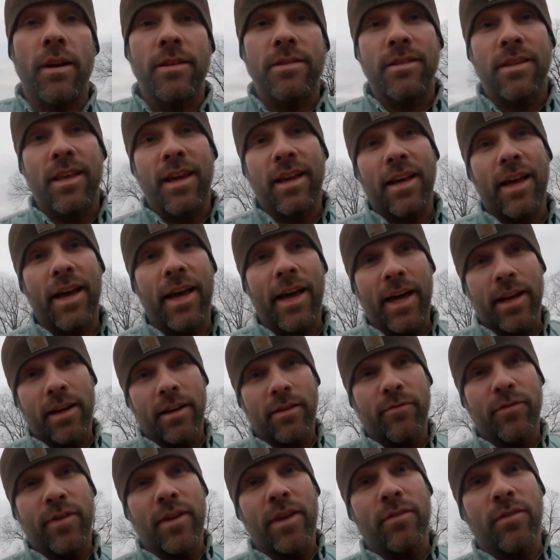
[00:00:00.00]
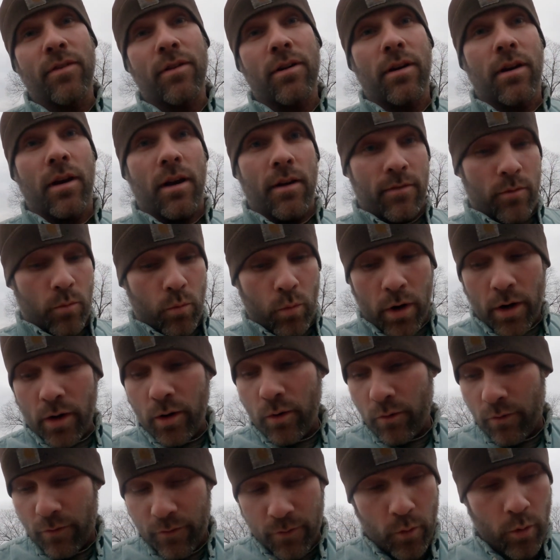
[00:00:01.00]
right, so that guy had a fever of
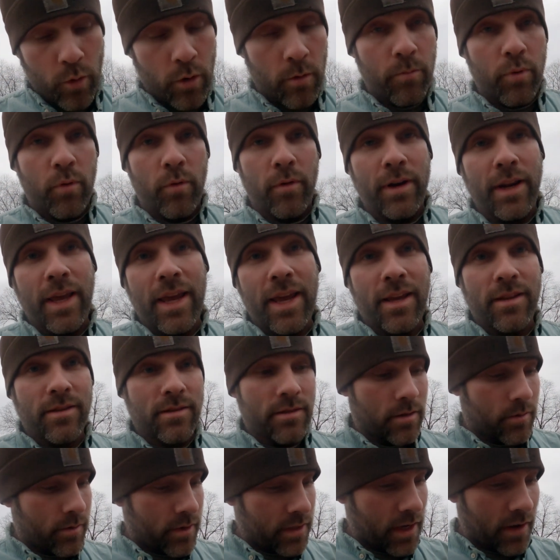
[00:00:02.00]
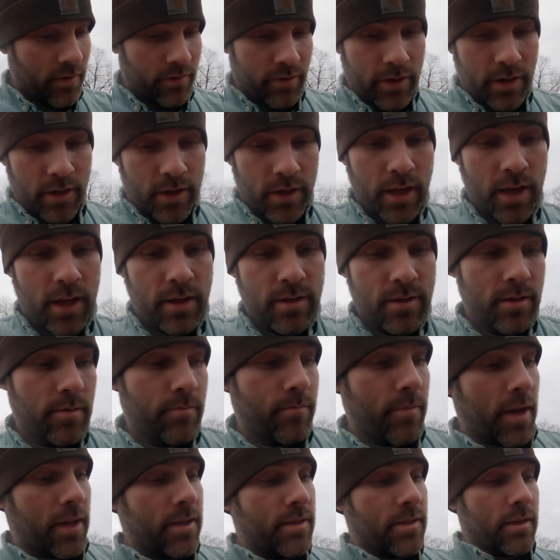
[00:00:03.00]
104.8, so we definitely need to get some
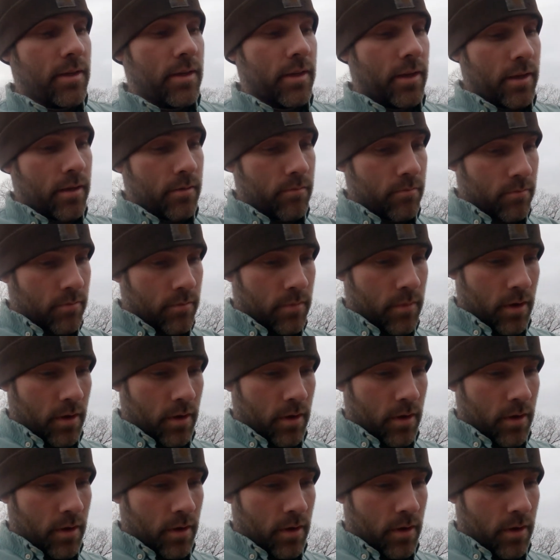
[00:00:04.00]
meds into him.